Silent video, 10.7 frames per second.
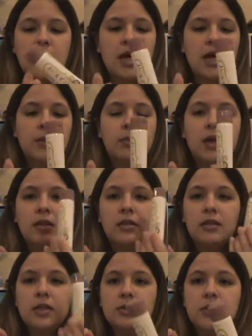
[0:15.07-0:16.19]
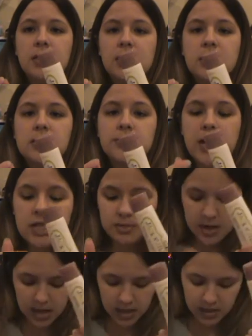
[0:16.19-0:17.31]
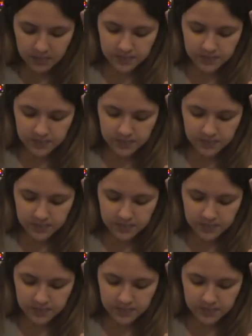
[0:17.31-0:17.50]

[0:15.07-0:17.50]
Um, this one is raspberry,